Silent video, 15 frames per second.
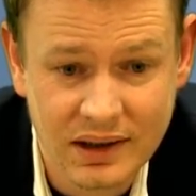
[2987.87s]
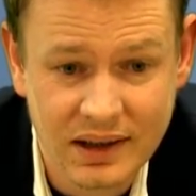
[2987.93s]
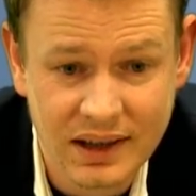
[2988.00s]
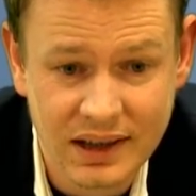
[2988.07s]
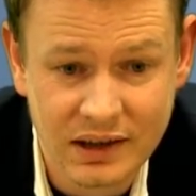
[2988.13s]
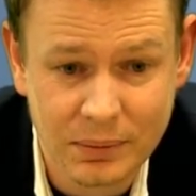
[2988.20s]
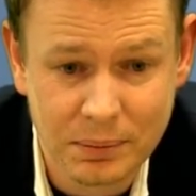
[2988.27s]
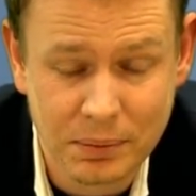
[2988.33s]

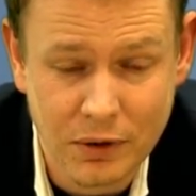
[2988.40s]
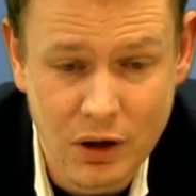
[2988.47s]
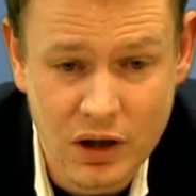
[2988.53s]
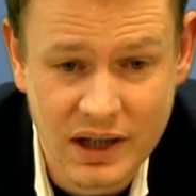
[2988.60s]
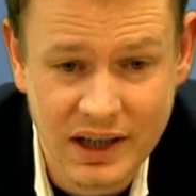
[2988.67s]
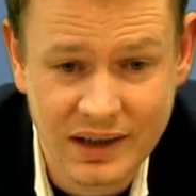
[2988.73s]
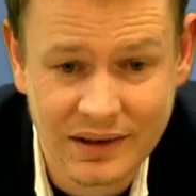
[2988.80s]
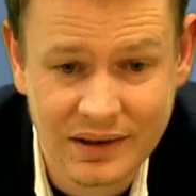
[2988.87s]
It's
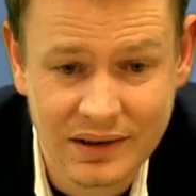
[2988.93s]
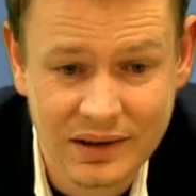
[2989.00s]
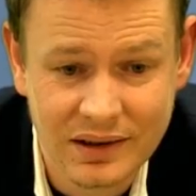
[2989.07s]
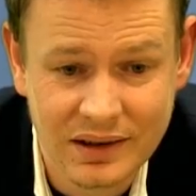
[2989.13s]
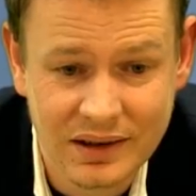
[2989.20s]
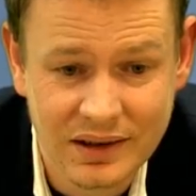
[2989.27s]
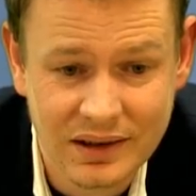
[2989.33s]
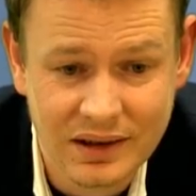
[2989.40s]
blocking
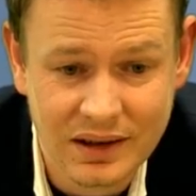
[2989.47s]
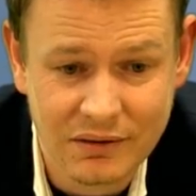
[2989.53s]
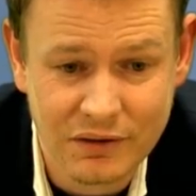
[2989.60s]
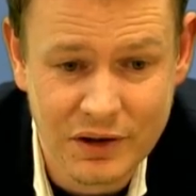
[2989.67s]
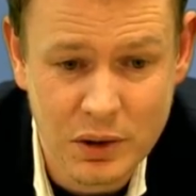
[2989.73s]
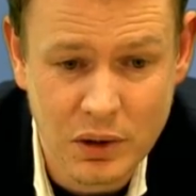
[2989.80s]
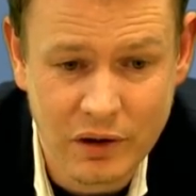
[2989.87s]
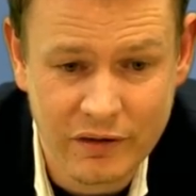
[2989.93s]
the
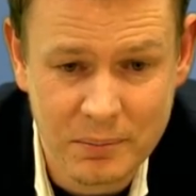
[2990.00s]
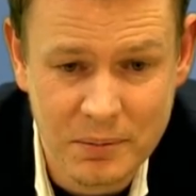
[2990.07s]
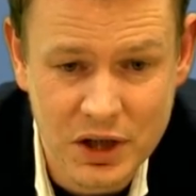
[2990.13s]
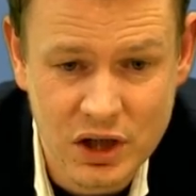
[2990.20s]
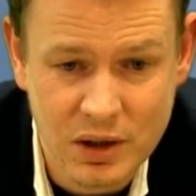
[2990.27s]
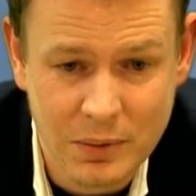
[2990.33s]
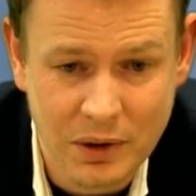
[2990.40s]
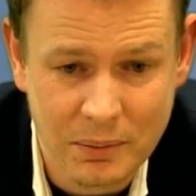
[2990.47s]
view of a
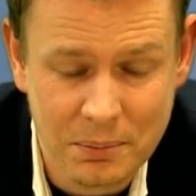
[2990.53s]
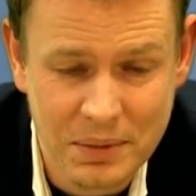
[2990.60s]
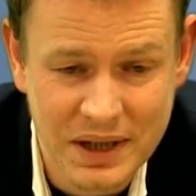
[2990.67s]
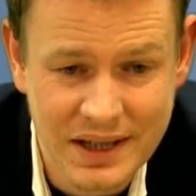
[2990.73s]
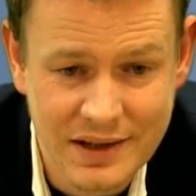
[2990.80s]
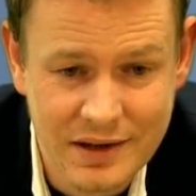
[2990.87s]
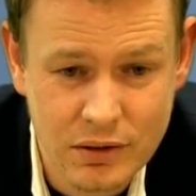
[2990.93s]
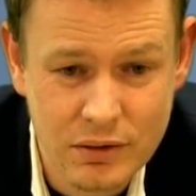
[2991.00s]
bishop on
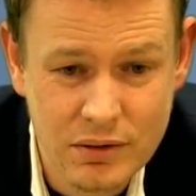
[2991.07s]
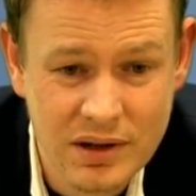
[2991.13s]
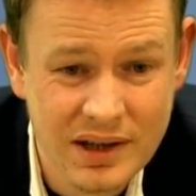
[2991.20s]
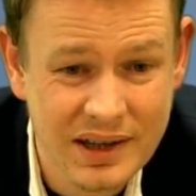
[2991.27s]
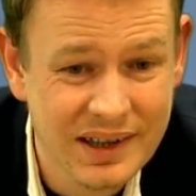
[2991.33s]
b2.